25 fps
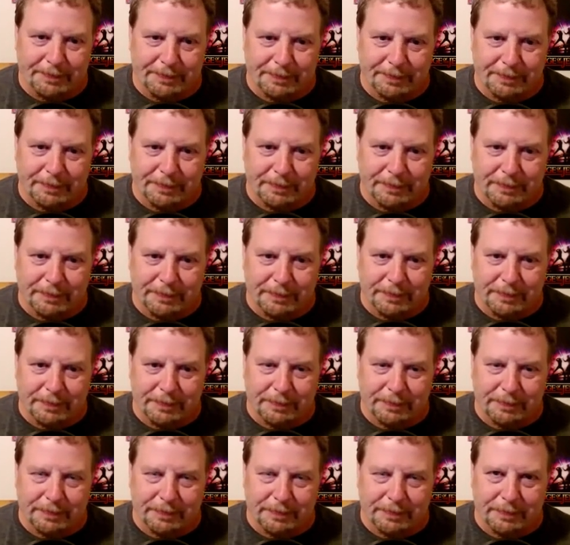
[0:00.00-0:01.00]

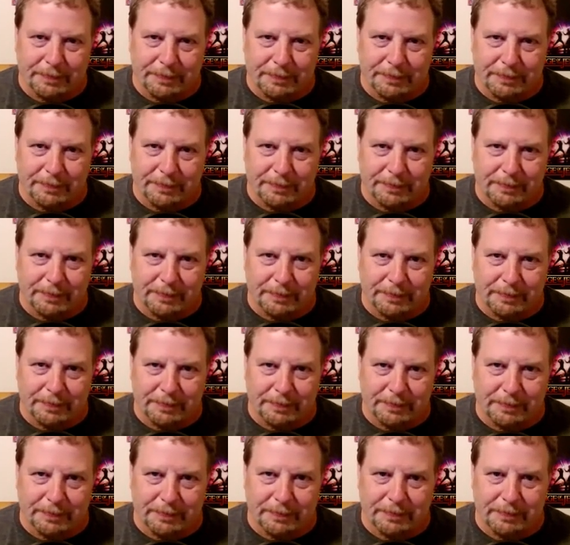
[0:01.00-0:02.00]

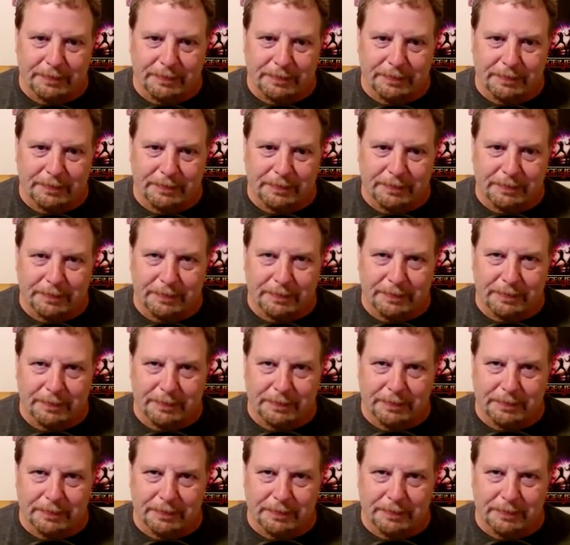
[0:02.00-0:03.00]
[no speech]